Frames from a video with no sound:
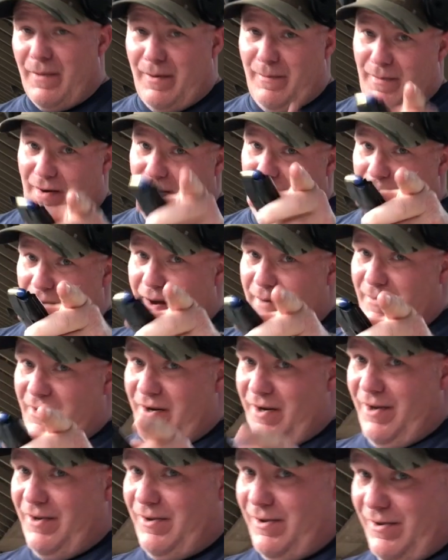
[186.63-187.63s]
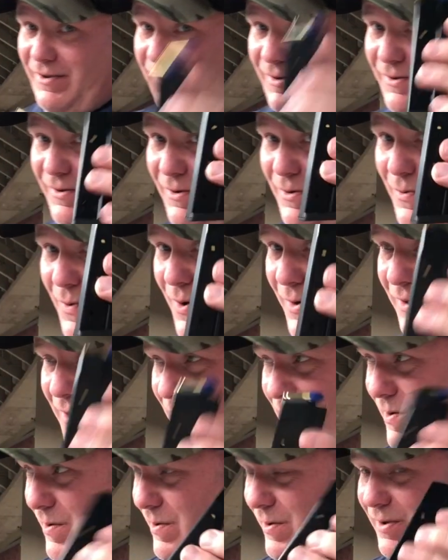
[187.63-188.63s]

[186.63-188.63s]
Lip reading: But Minuteman munitions, you want to,